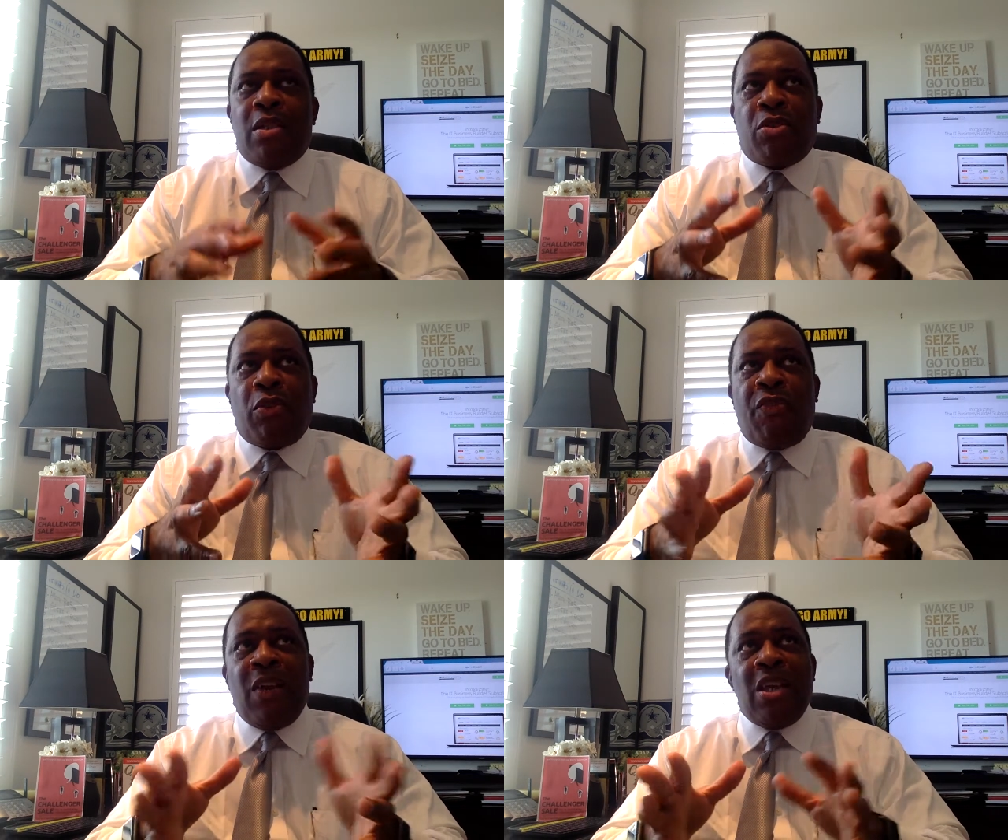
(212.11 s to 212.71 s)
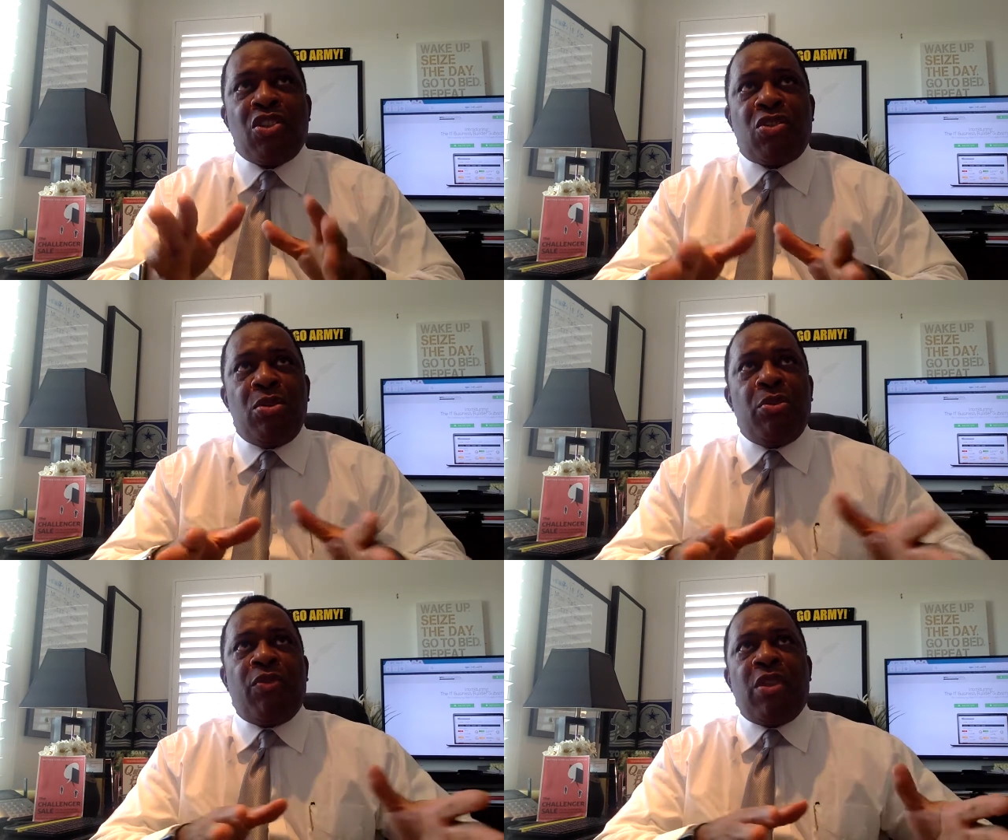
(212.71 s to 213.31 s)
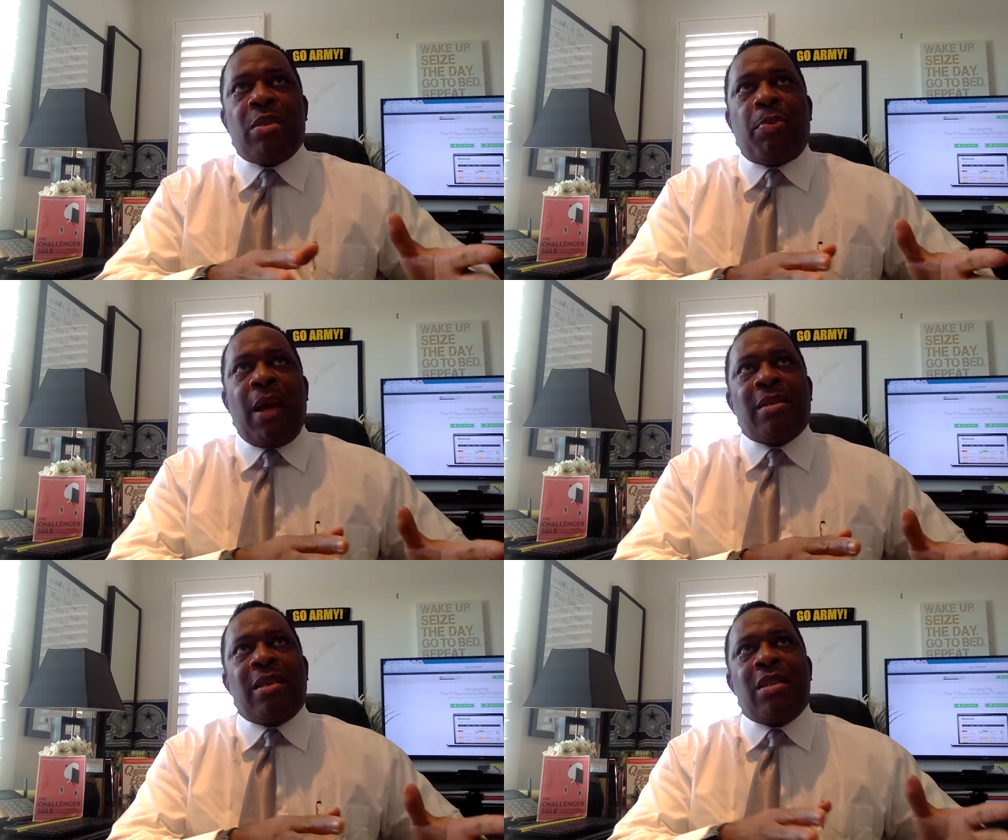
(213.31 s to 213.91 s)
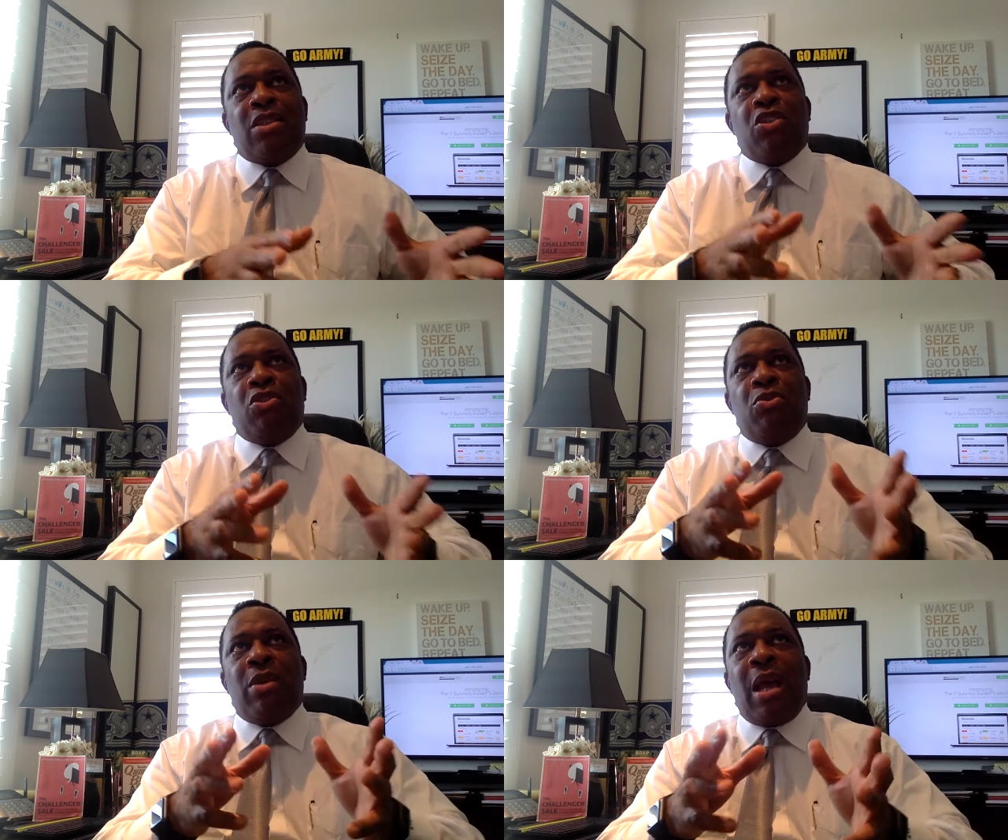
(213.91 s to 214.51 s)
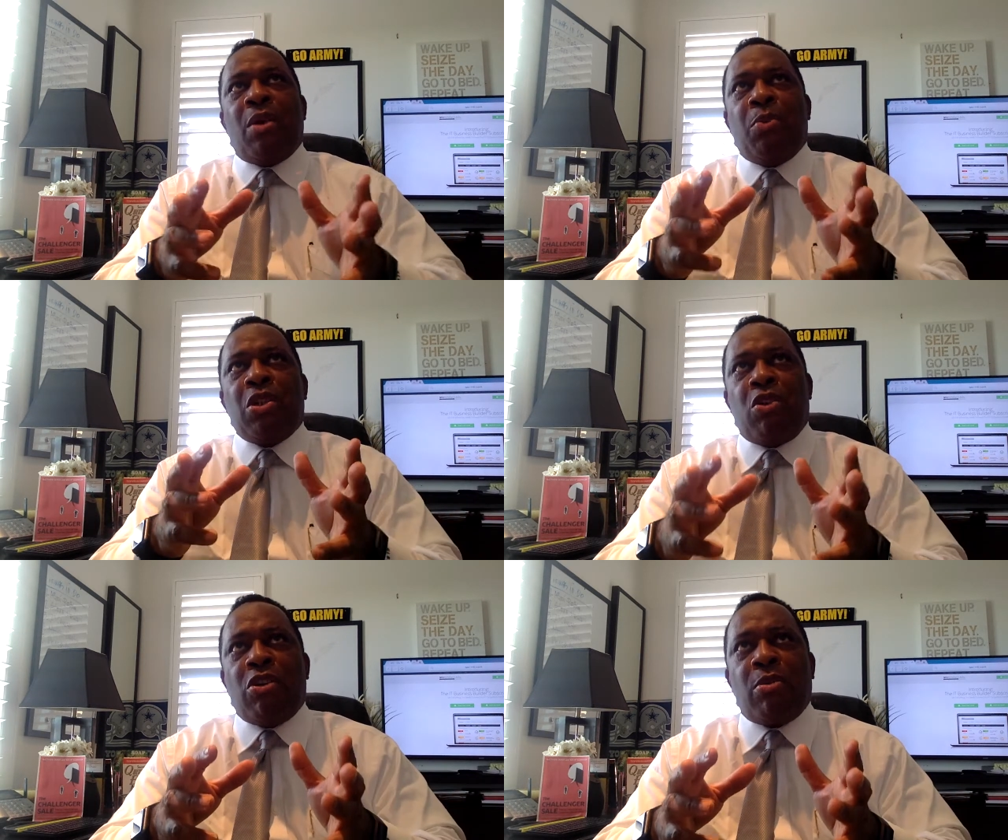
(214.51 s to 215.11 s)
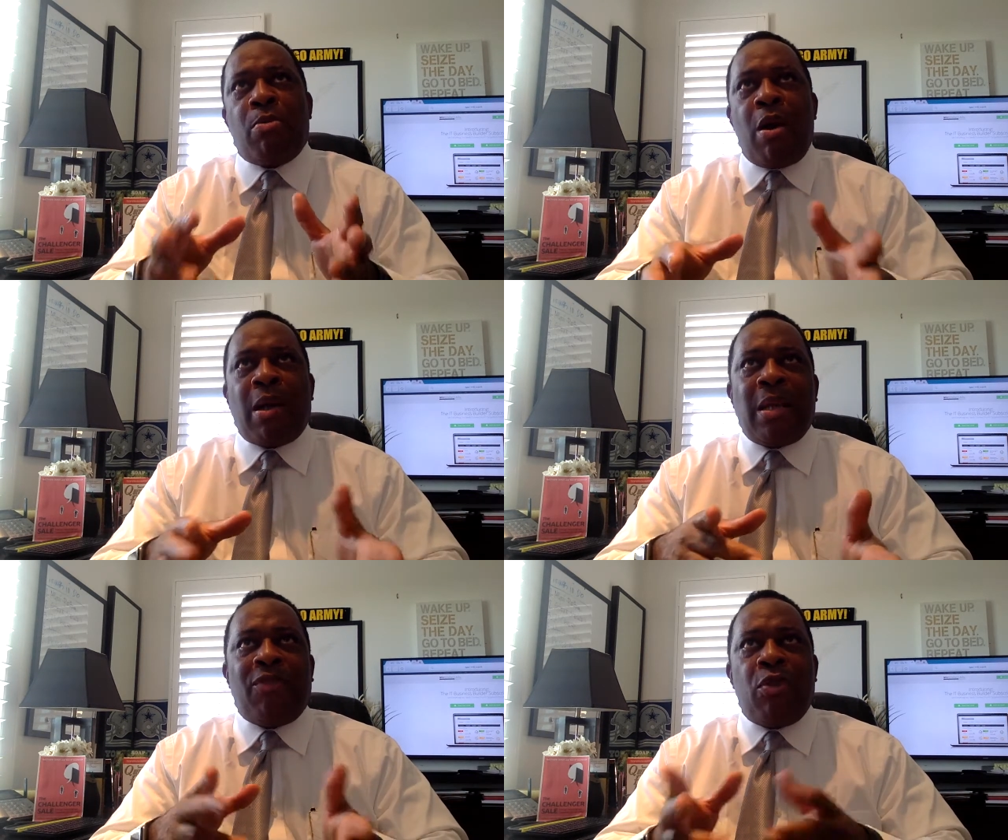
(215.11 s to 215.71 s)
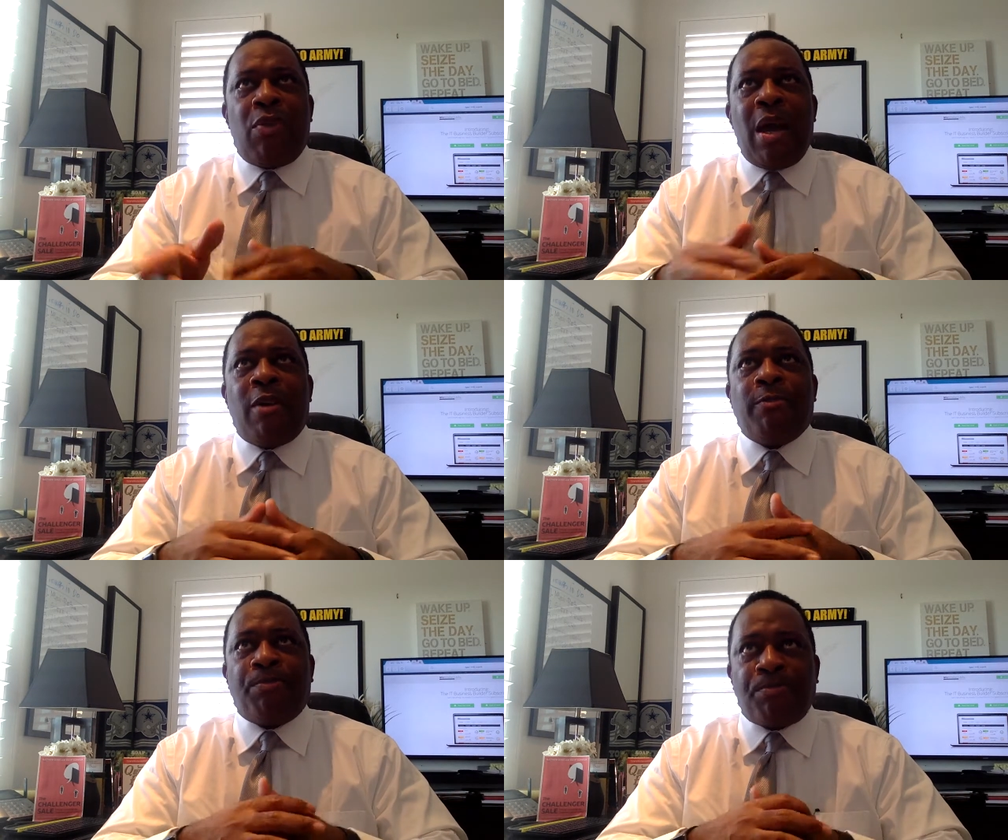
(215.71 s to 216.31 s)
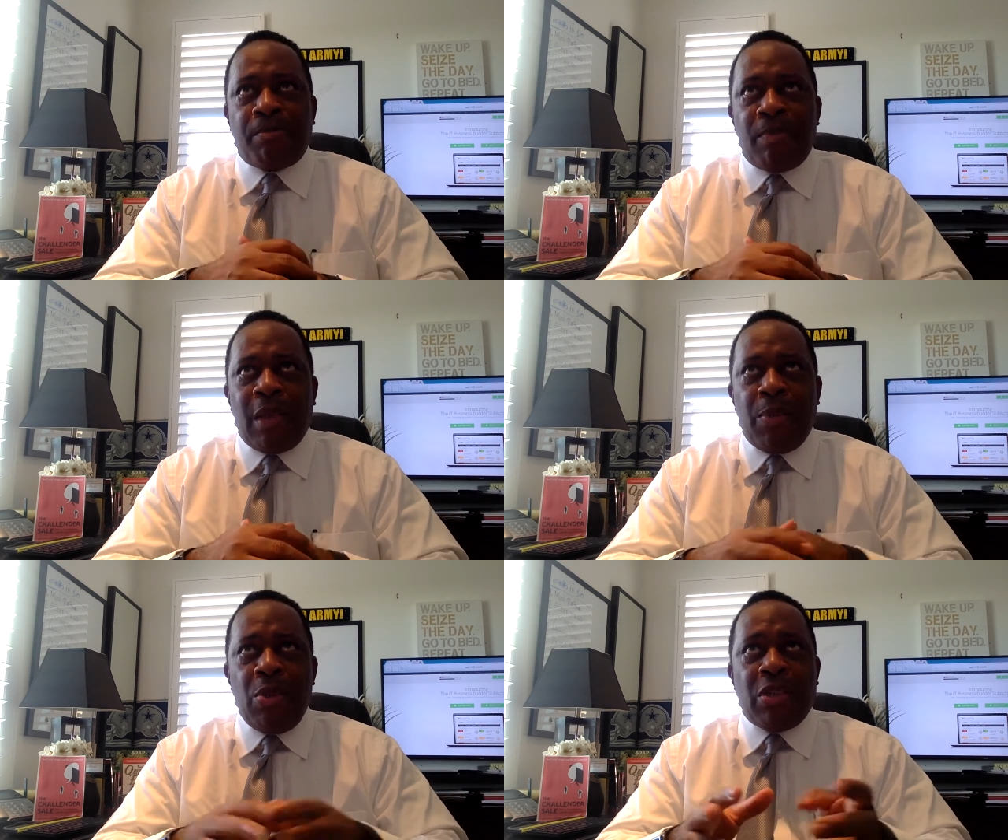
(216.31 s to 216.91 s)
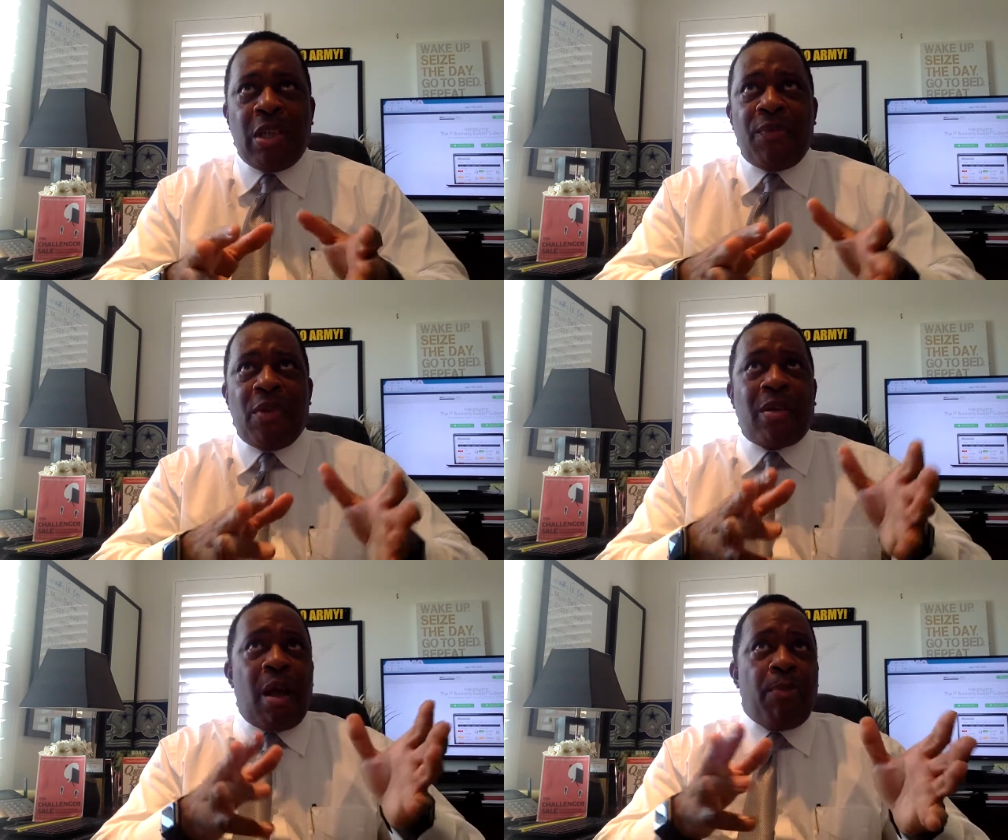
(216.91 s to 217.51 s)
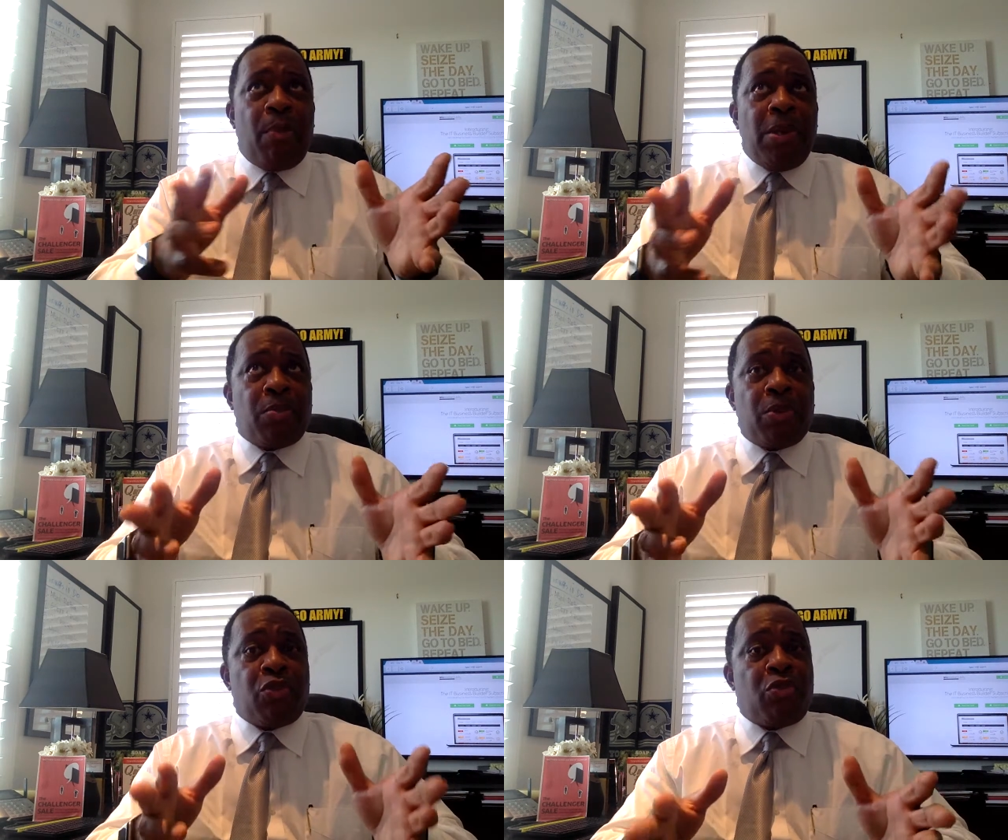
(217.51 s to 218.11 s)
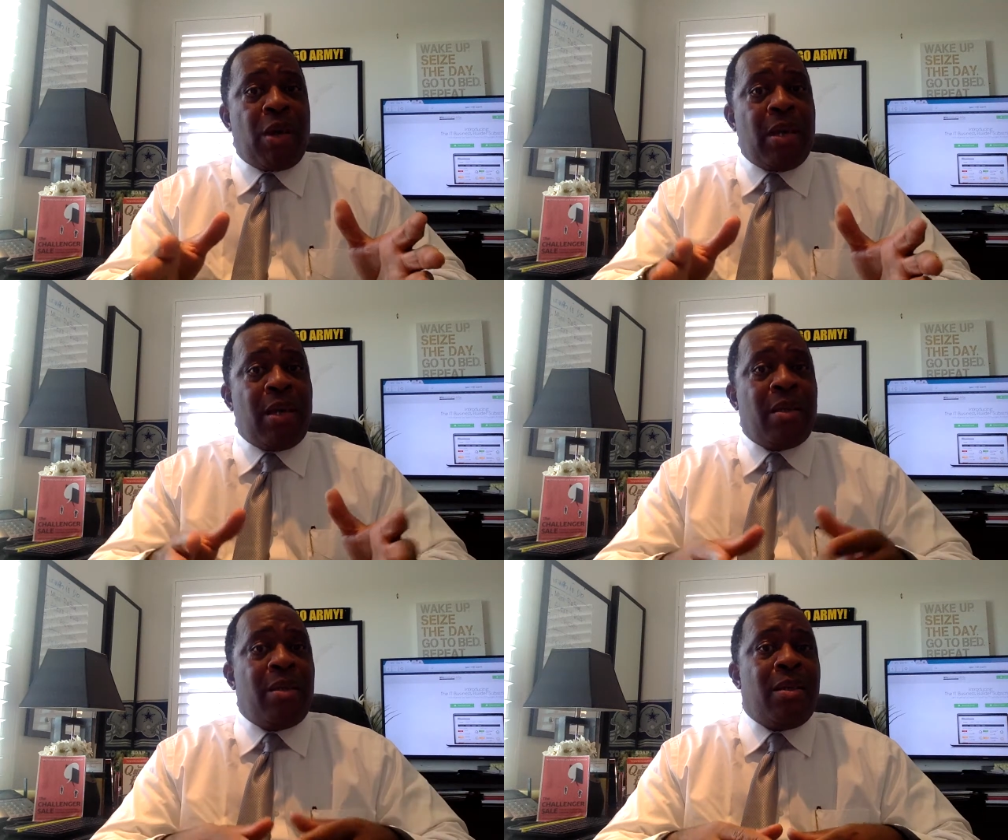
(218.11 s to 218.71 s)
So phase 2 of this process is we start to market after around, and we usually give you a couple of weeks worth of training,